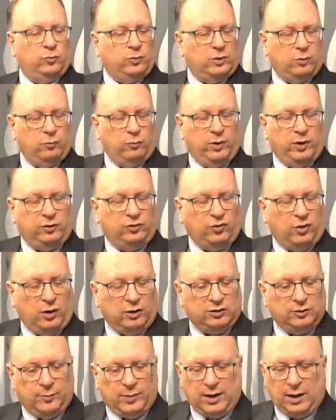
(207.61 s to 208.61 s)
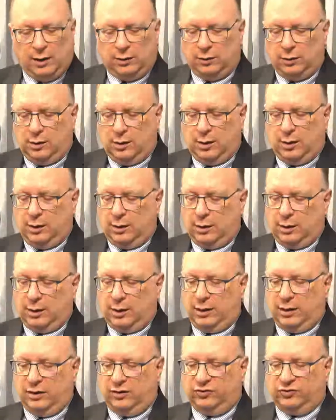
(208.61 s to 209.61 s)
that we talked about
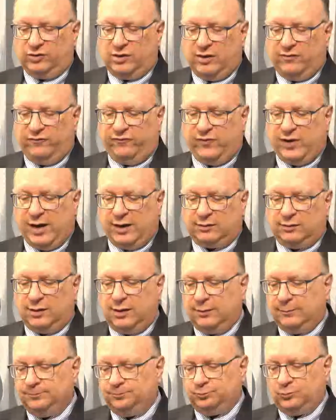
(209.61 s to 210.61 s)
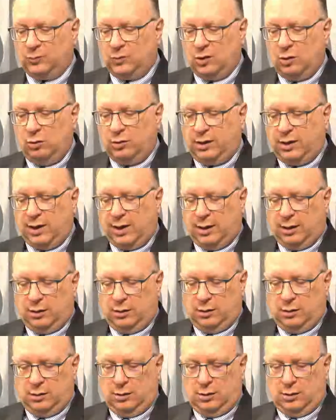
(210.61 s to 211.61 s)
is the fact that, okay,
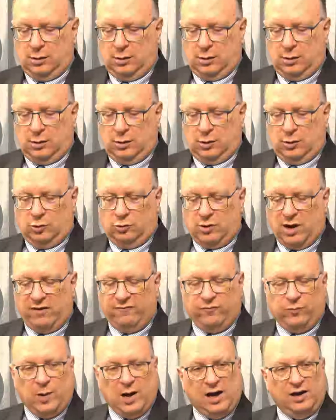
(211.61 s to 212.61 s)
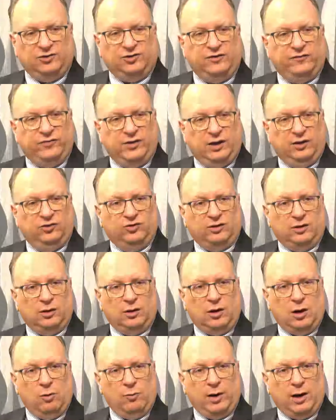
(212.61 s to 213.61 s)
you have positive things
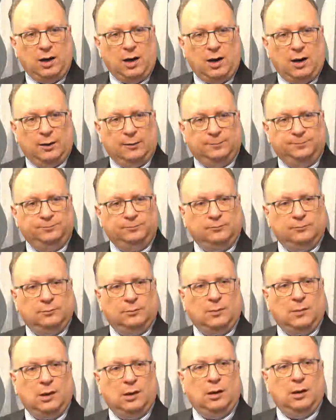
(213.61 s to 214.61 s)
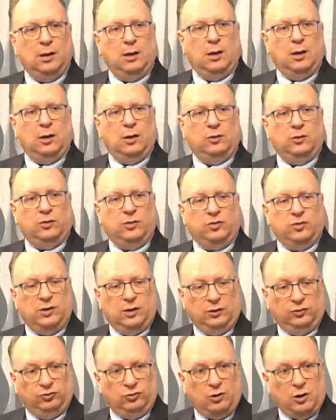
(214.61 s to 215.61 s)
going on, mm -hmm.
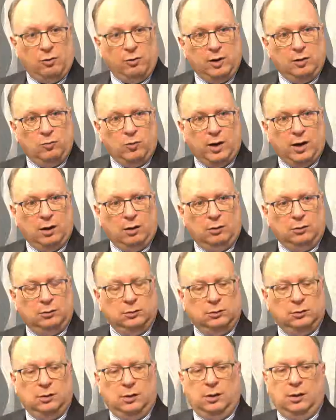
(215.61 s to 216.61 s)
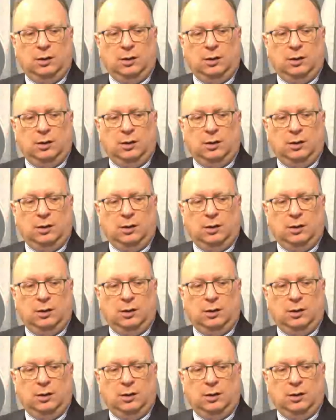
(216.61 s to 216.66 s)
things are going well, mm -hmm.